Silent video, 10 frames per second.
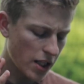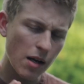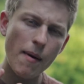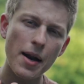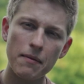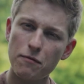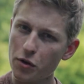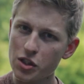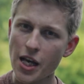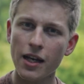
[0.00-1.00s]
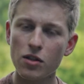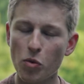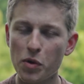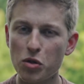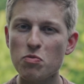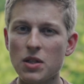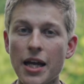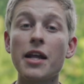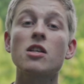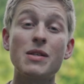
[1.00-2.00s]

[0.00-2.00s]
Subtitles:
Think about it for a second. Don't be too spontaneous,